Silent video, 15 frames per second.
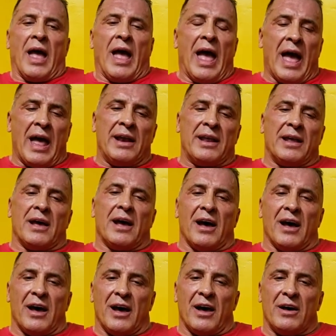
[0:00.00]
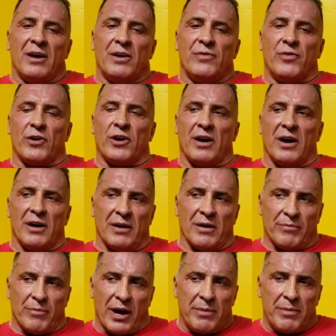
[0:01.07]
And uh, for
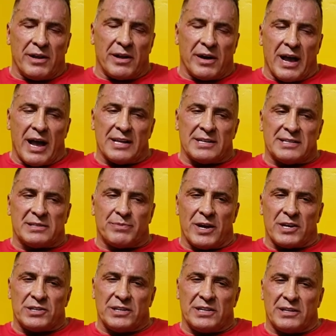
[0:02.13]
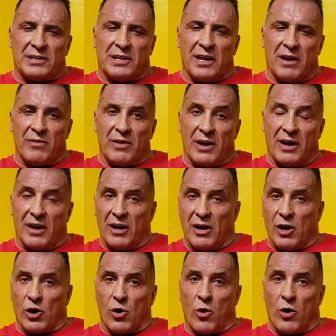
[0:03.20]
uh, bodybuilder guys, especially that uh, we are
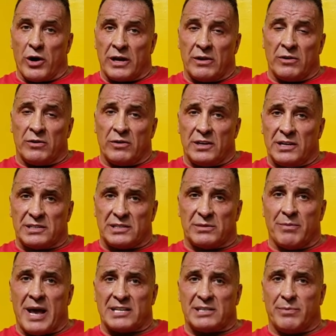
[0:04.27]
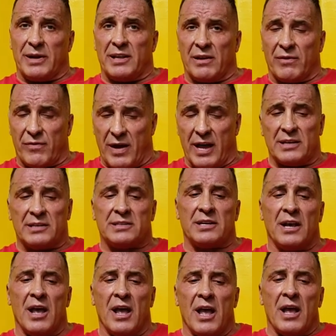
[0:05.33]
going into this mass building phase,
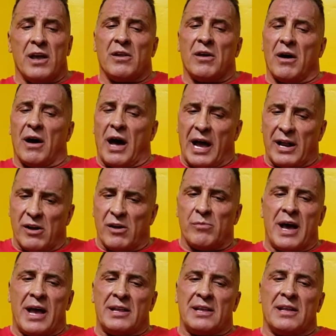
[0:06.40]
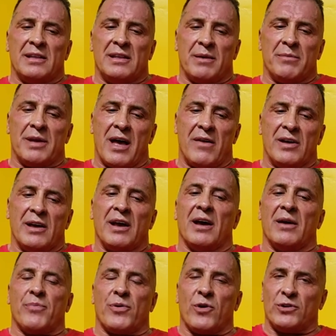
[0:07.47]
you know, I don't mind them having
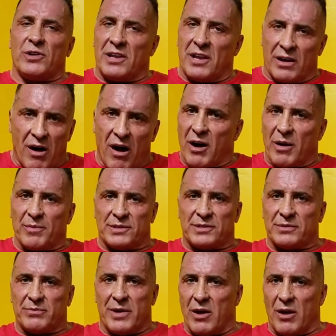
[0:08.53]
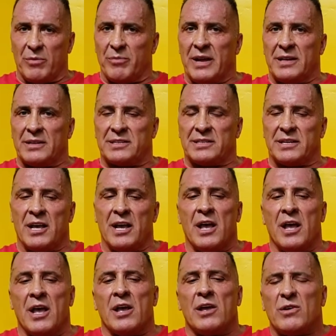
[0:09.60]
uh, protein and carbs by all means.
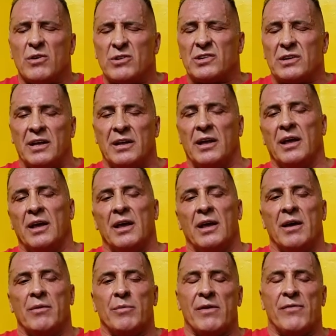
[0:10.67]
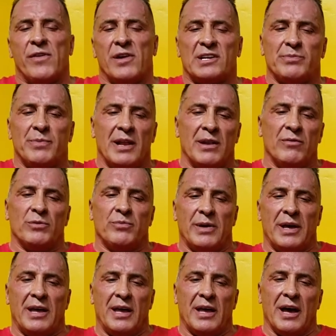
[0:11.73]
Usually, my first meal would
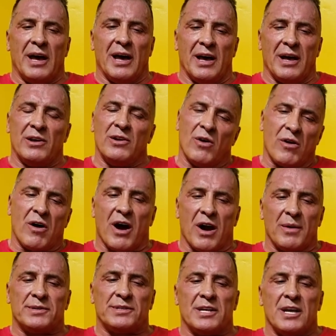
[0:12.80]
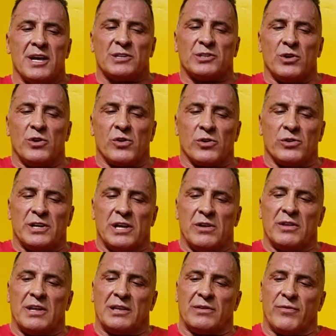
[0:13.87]
be uh, no carbs, so you
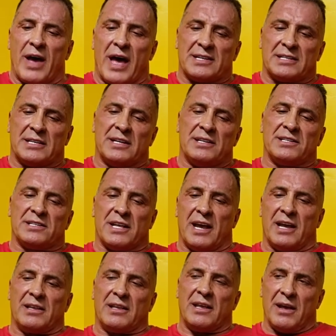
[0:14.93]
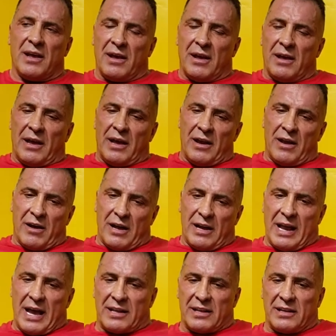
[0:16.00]
continue that fasted state you know,
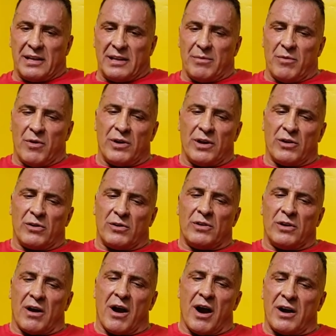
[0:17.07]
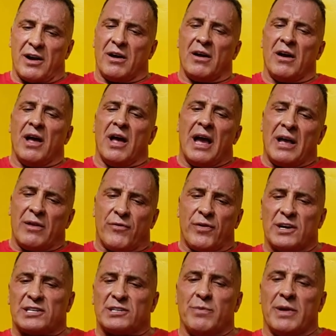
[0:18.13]
at night until the morning, you do the cardio, and
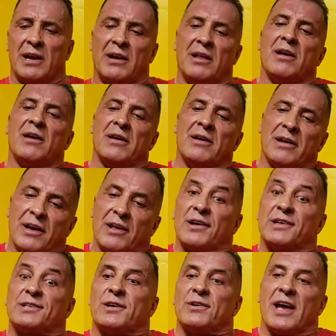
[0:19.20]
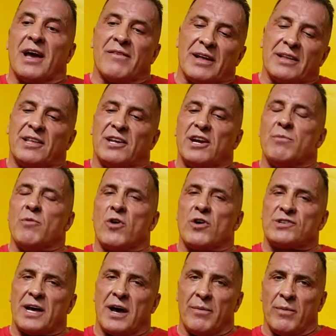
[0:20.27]
first meal, you know, so you have a three more,
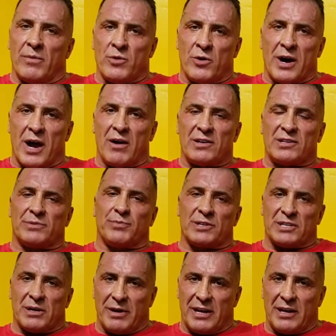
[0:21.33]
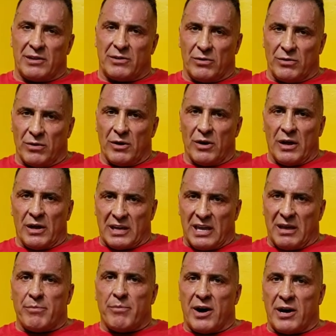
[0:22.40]
more hours possibility to
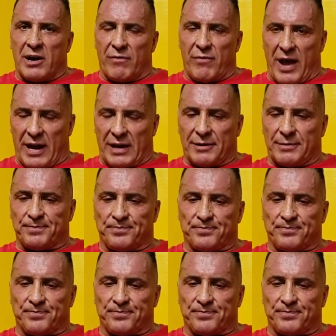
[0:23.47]
keep burning fat.